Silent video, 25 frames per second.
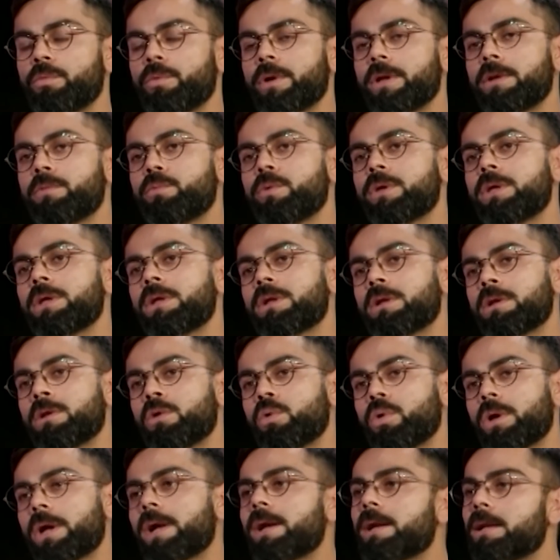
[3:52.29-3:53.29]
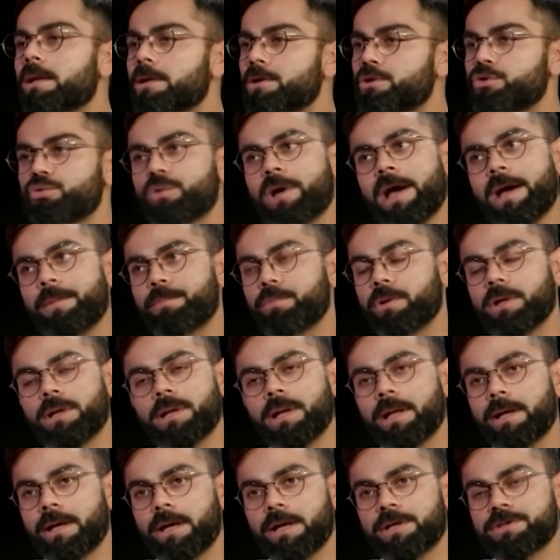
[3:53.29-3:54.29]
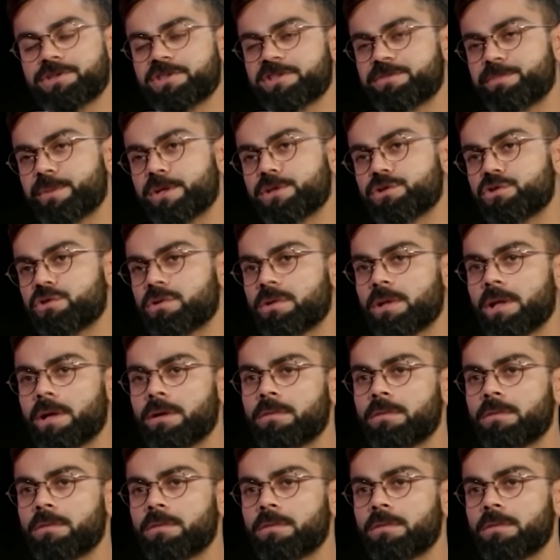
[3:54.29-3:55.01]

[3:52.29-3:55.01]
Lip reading: When we look at an issue happening, like I just mentioned,